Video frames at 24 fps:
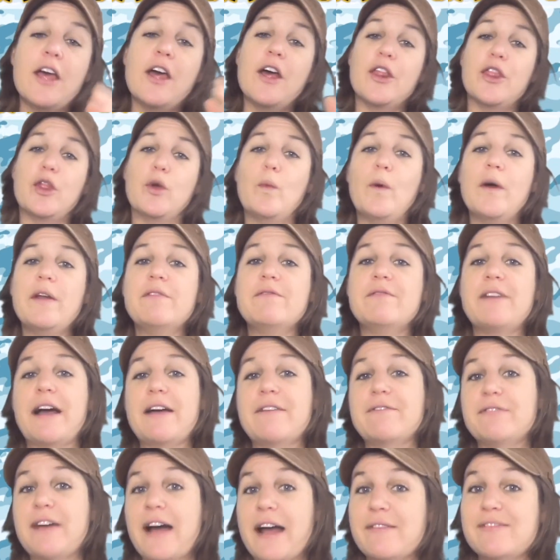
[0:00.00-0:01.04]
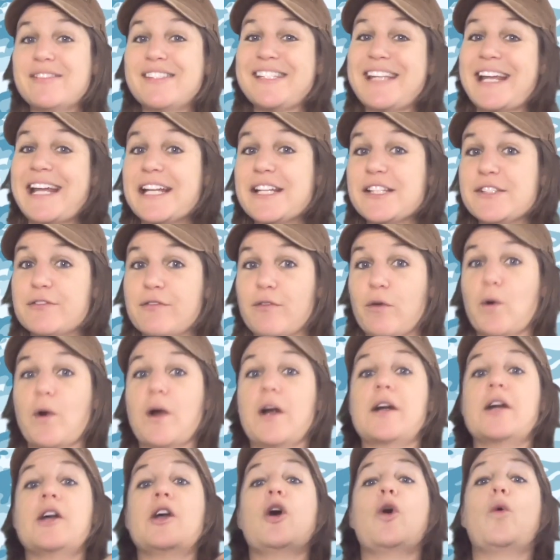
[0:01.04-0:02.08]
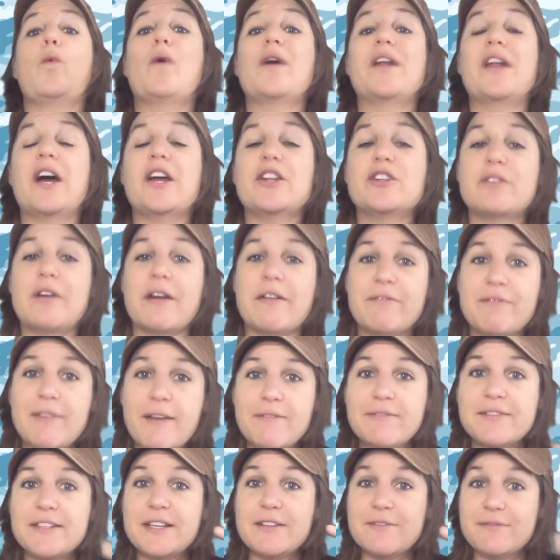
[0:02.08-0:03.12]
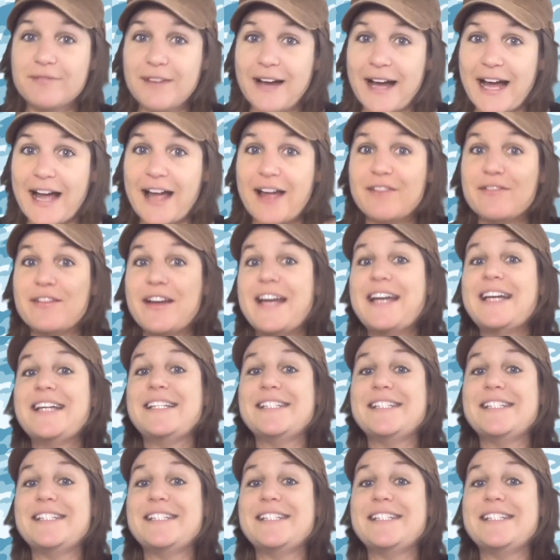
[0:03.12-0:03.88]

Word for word: The 155 stands for 155